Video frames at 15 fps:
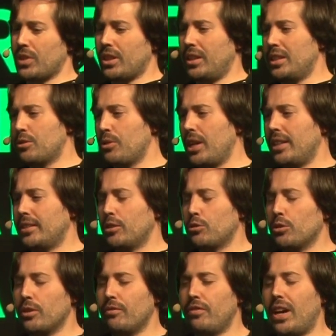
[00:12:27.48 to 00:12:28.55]
is related
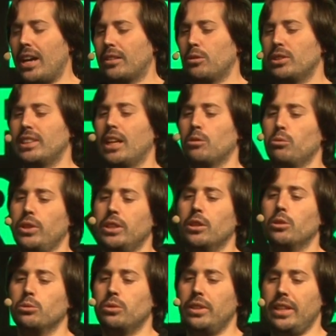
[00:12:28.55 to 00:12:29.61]
to the fact that we
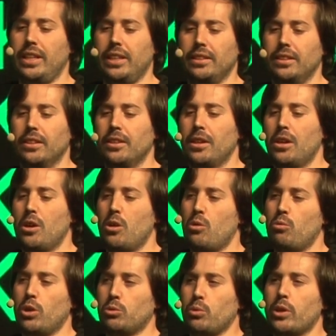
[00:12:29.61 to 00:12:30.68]
don't need
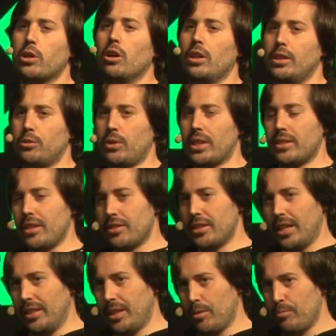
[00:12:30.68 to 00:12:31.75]
what we call a trusted
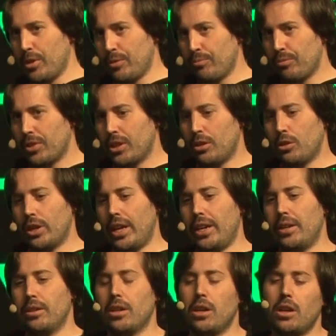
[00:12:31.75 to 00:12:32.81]
setup,
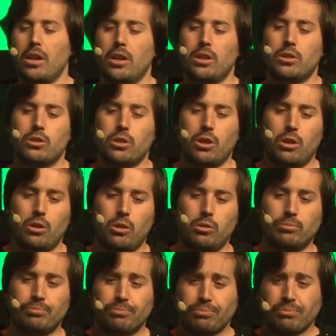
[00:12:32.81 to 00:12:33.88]
okay?
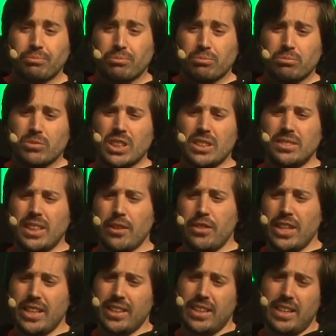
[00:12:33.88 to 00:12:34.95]
So the
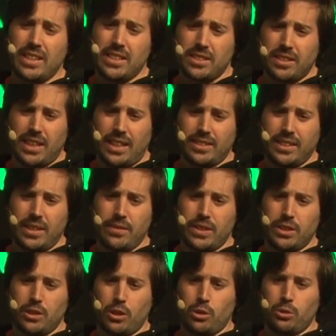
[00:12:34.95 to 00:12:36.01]
thing is that
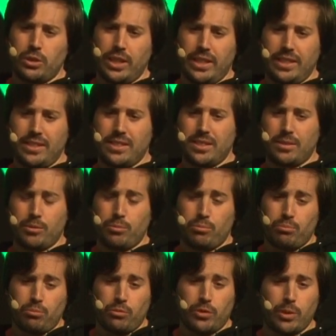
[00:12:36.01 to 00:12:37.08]
even though these
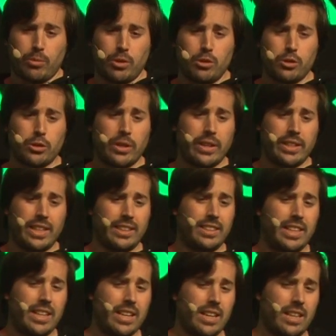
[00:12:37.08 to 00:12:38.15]
revolutionary
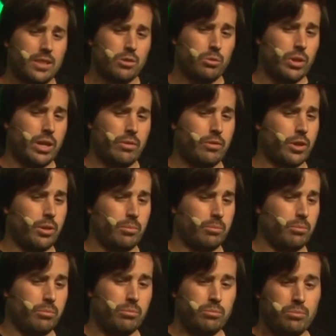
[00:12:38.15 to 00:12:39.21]
ideas were
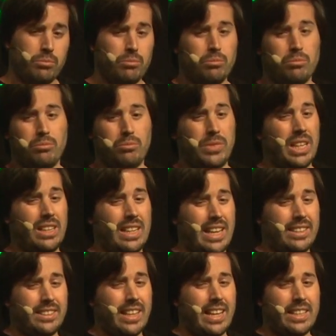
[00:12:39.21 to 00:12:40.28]
from the
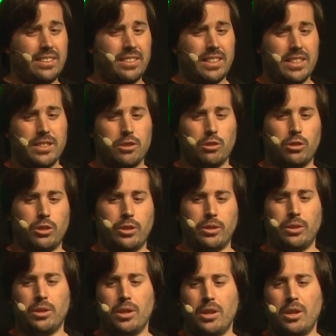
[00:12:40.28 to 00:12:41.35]
late 80s or